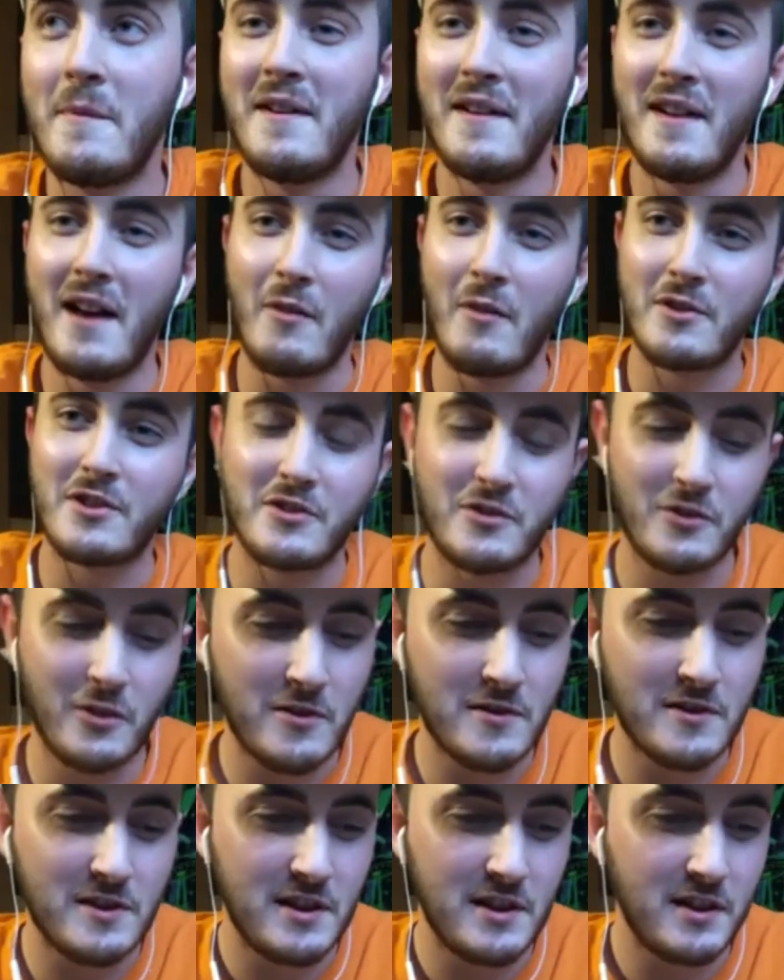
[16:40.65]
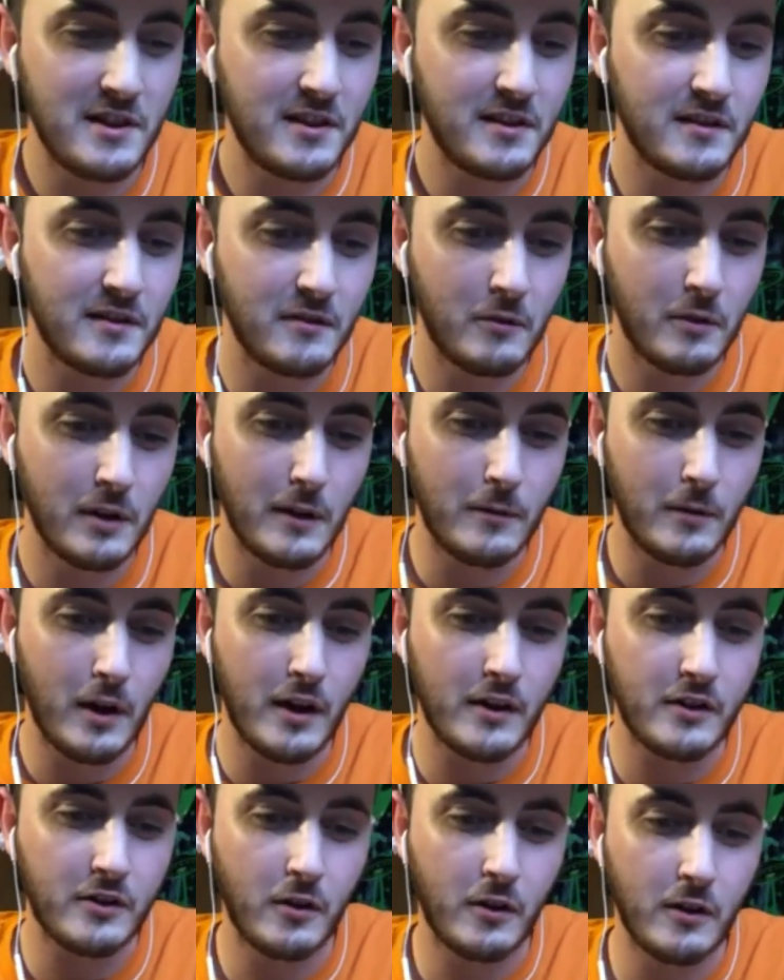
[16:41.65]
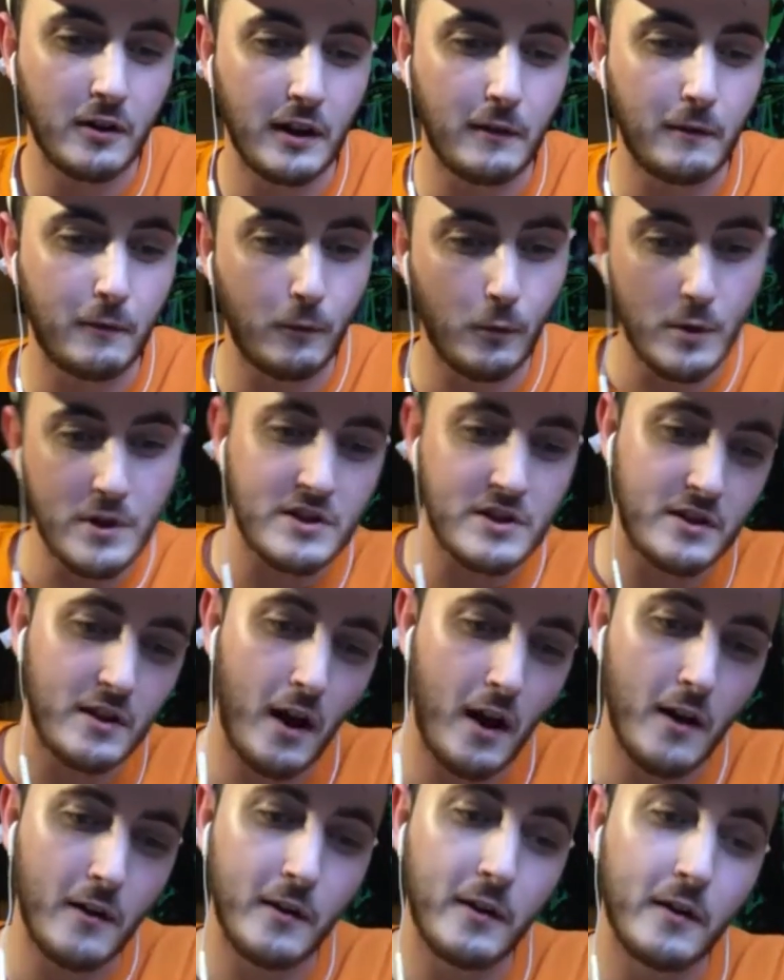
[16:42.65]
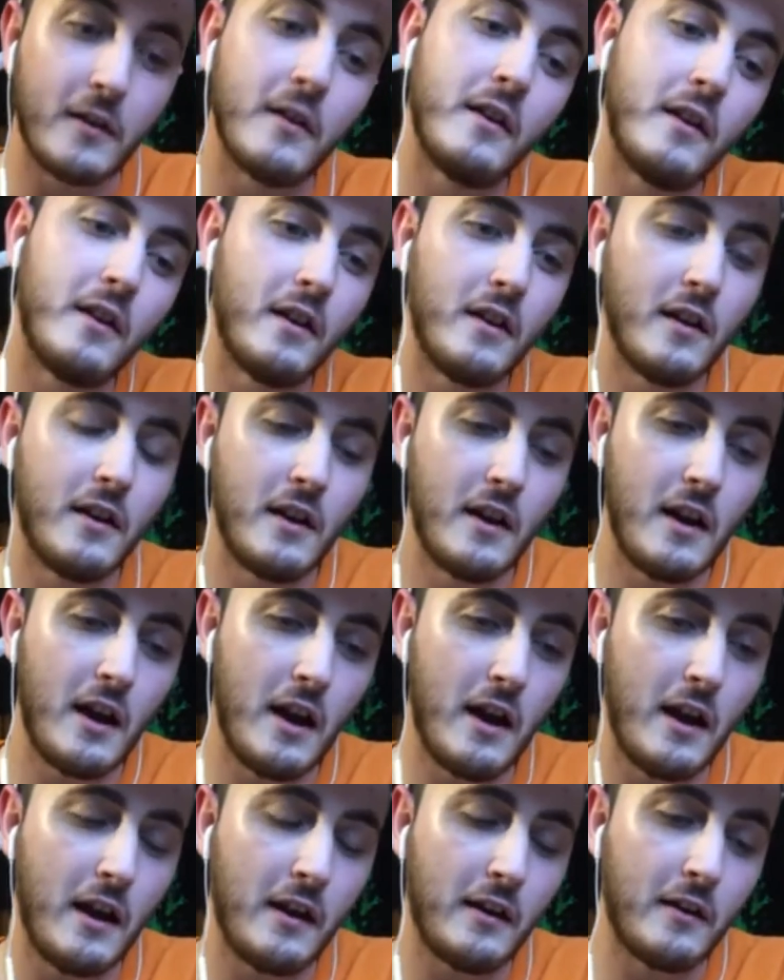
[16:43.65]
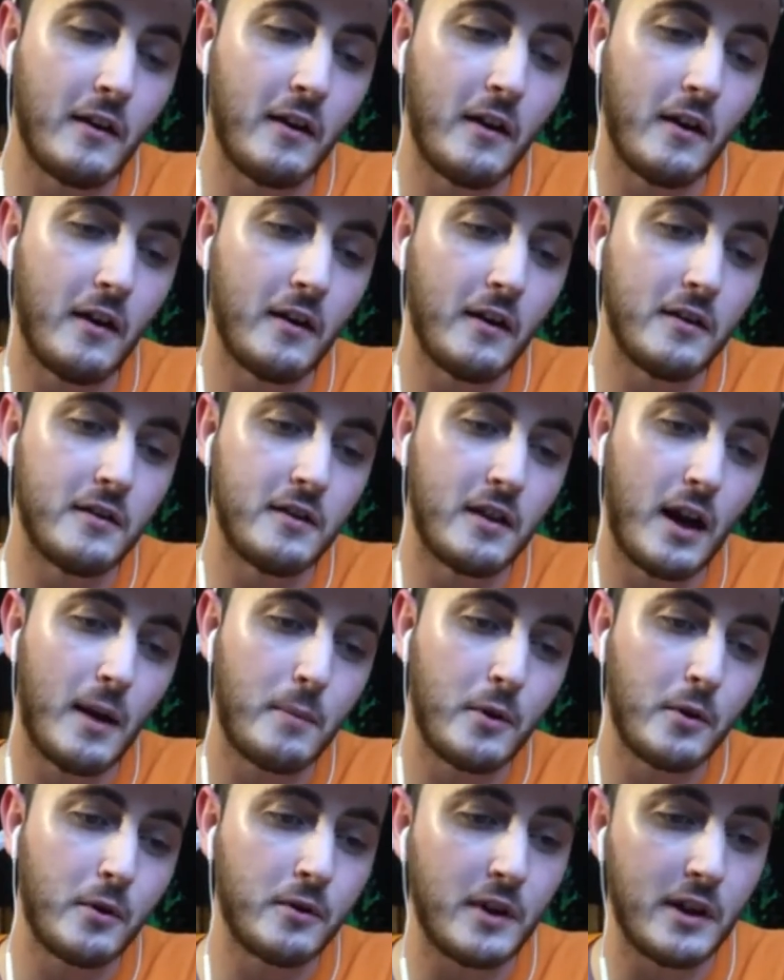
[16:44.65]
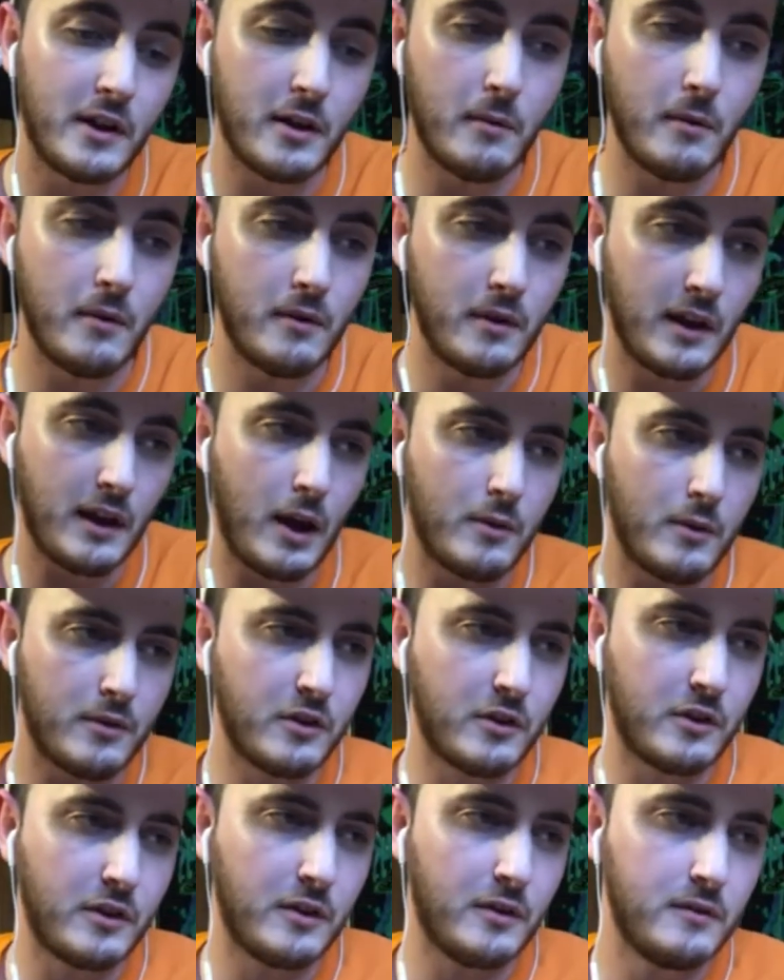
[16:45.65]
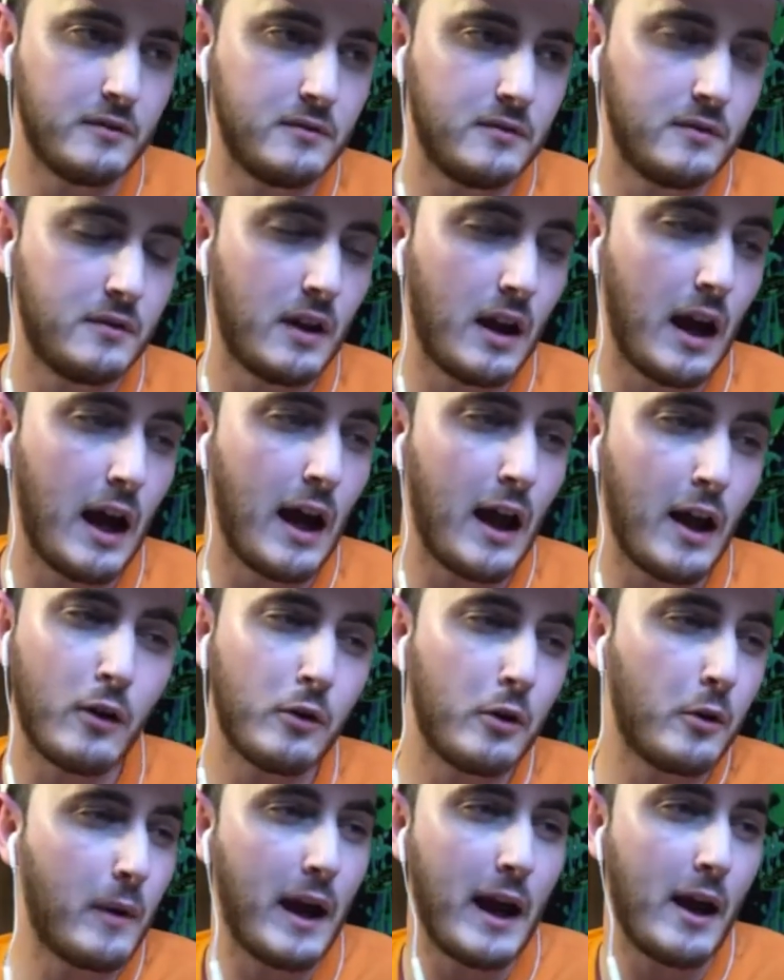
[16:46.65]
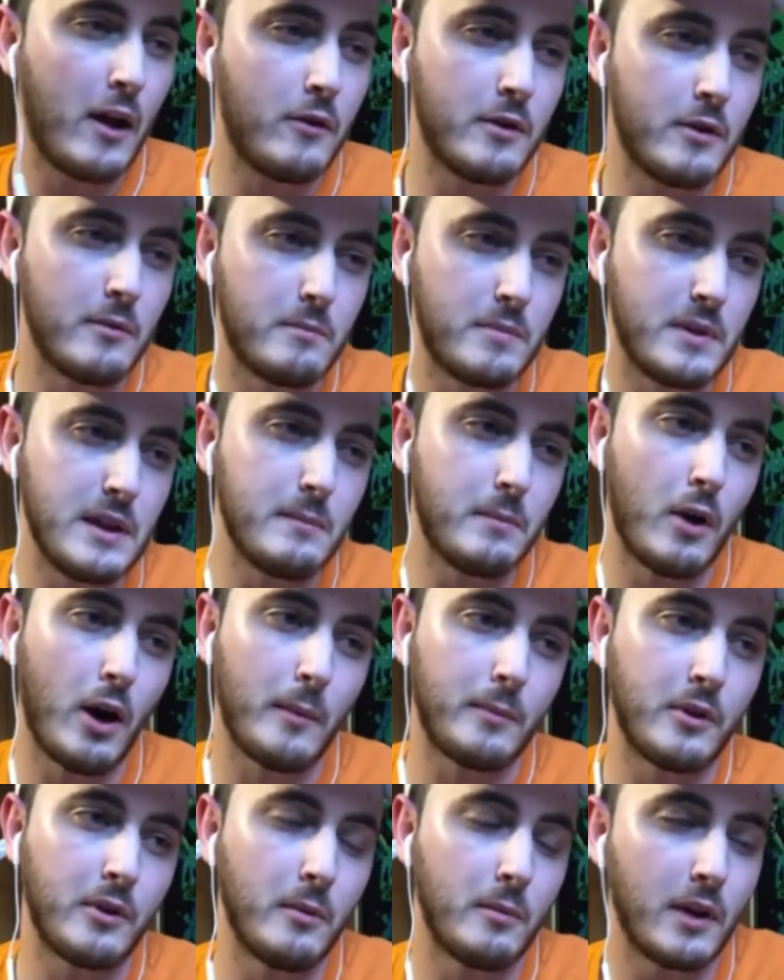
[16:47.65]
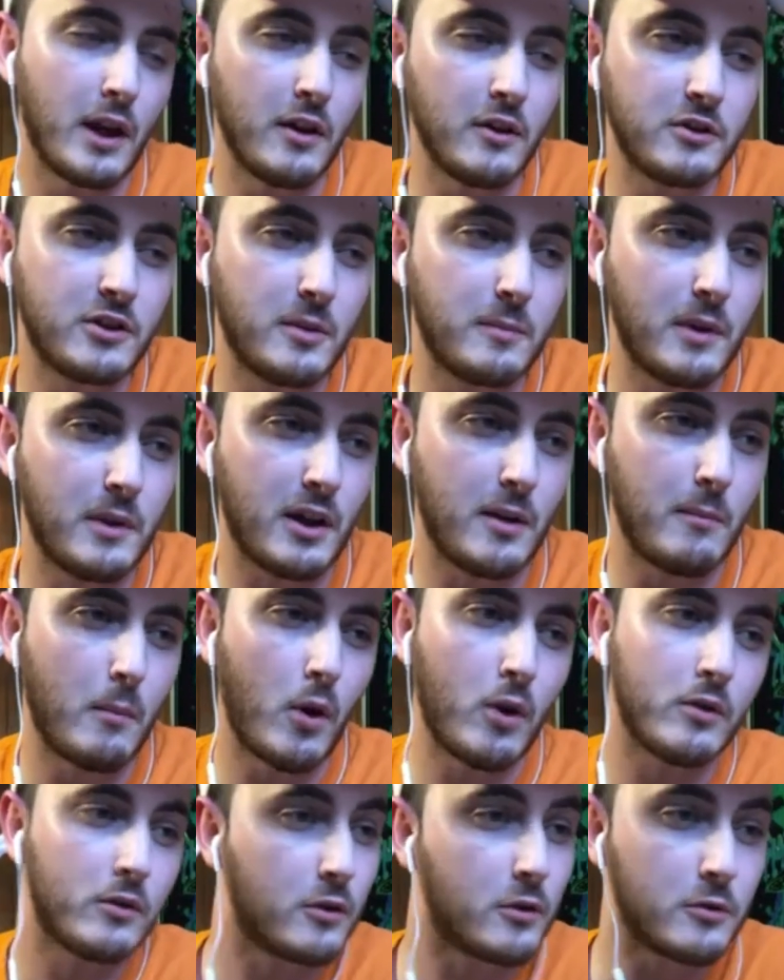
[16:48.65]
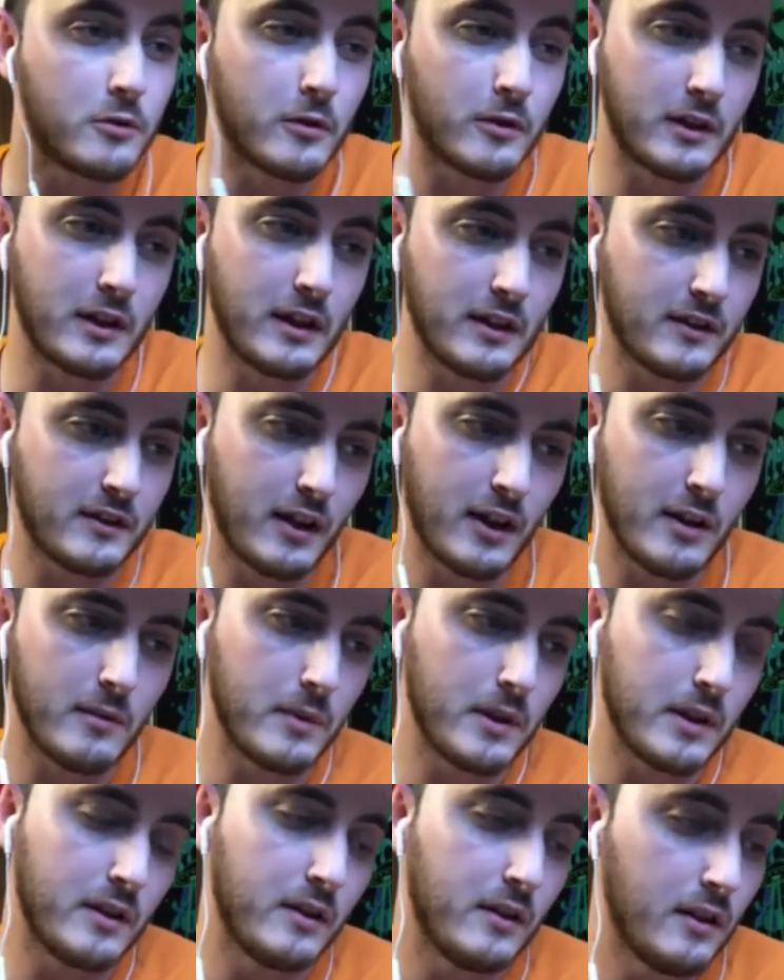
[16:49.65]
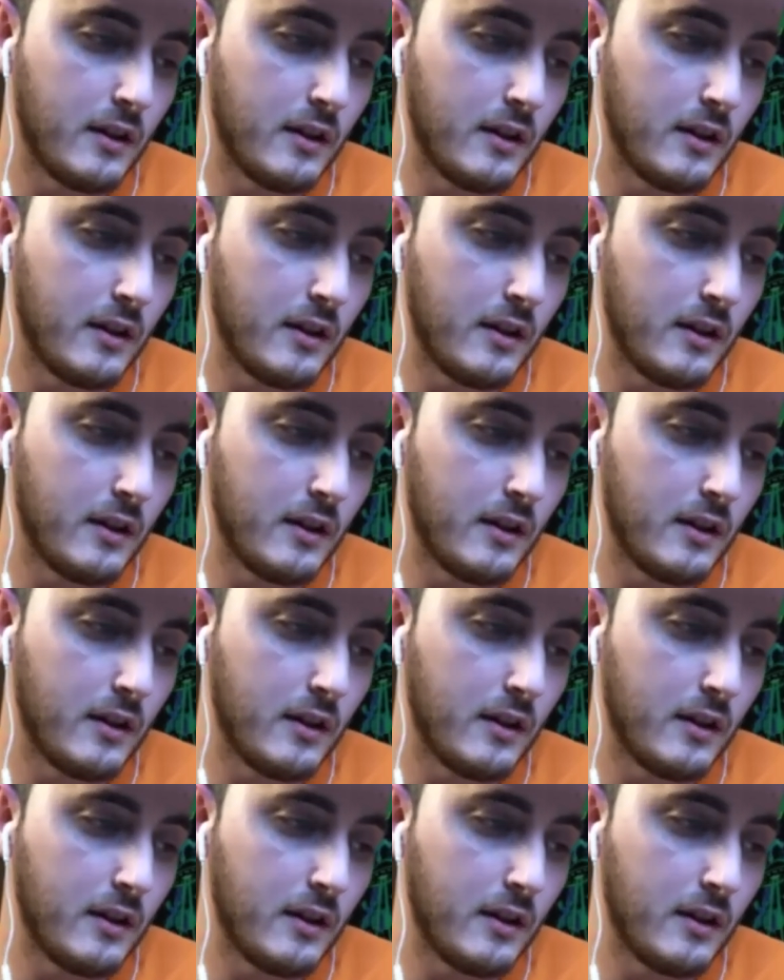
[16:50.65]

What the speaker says: was 13 whenever I started like freestyling, and I put on like I was looking. I don't know how the beat popped up, but I looked up like a Martin Luther King type beat,